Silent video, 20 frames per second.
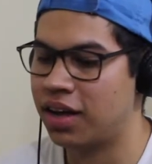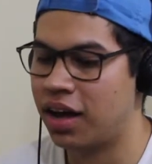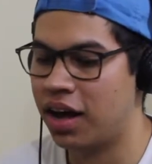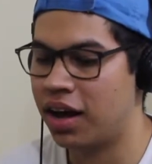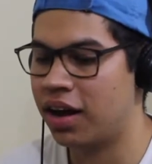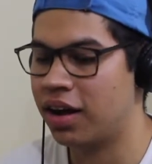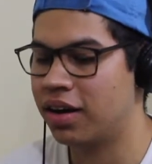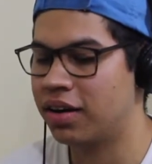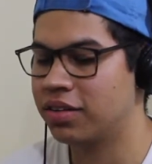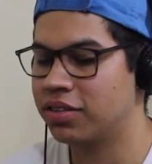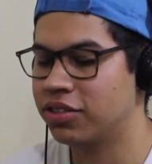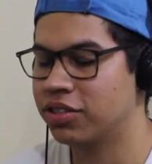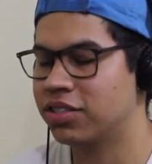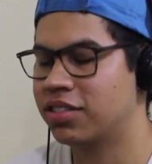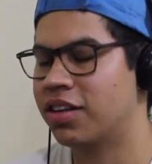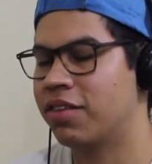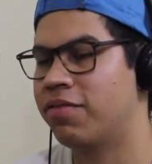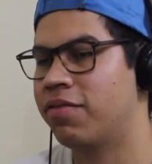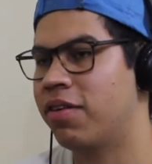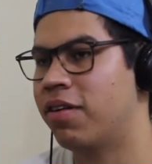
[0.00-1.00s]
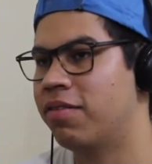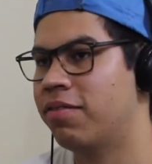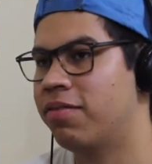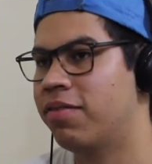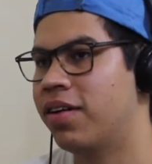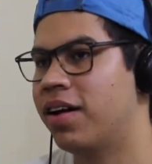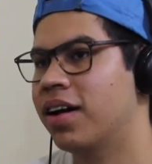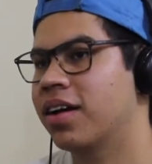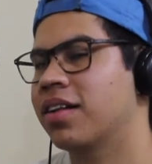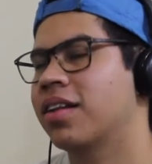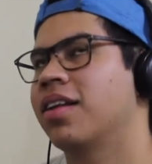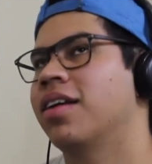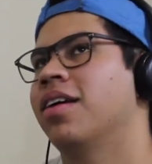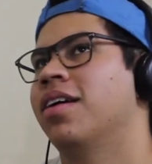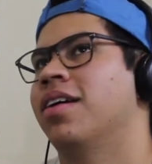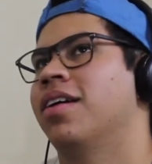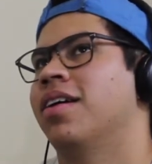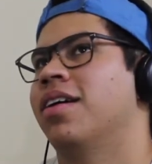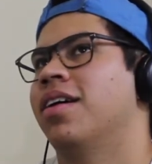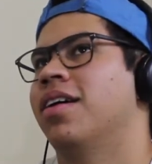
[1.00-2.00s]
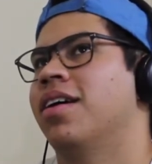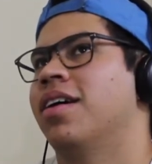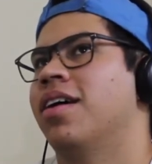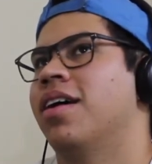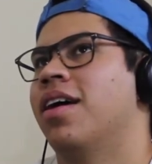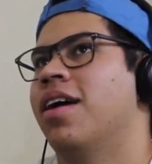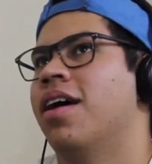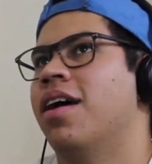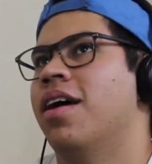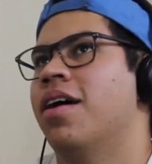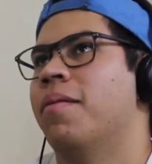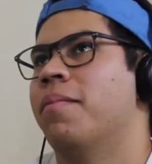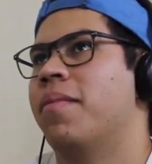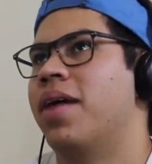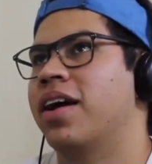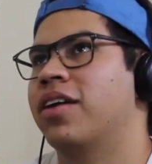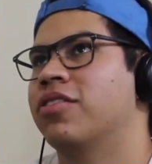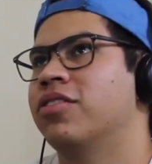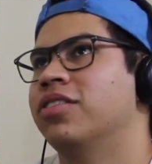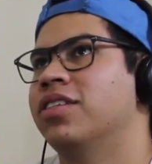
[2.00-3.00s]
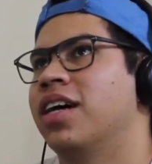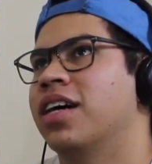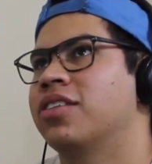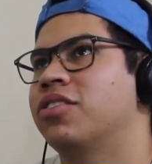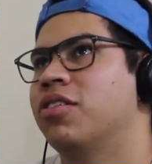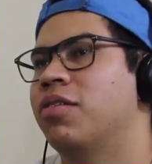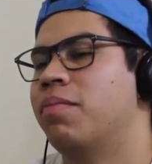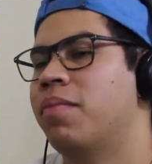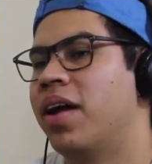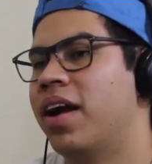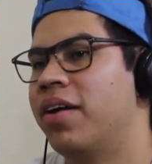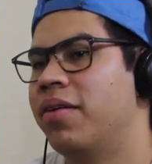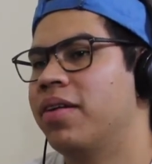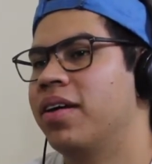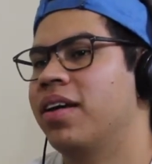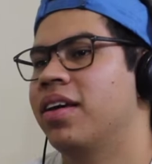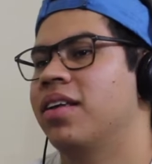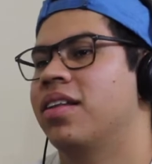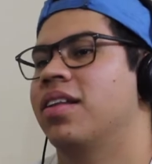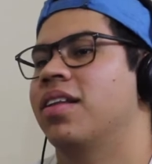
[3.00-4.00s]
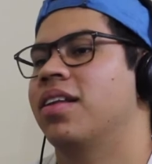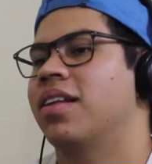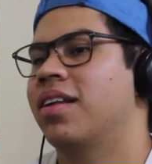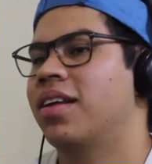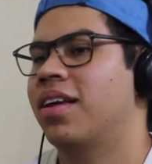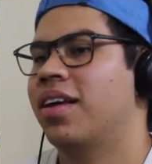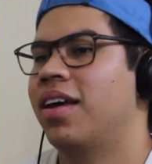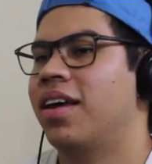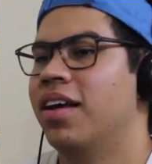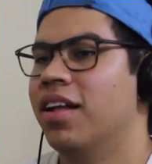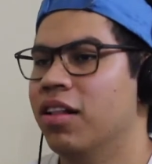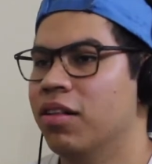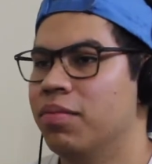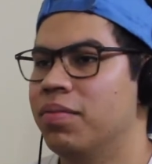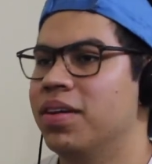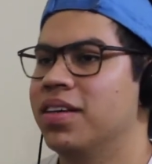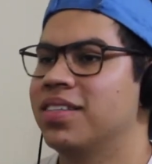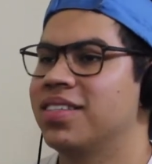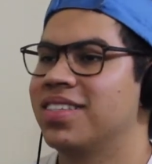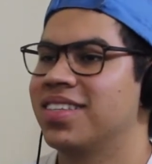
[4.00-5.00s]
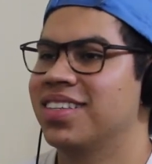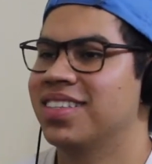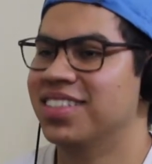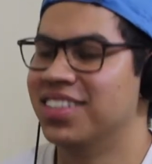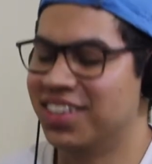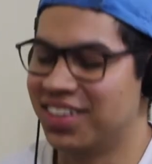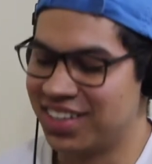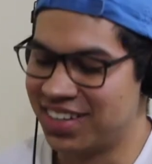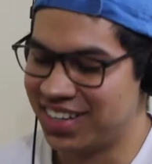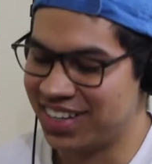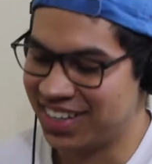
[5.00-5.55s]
and just a fun fact, Michael Jackson married Elvis' daughter.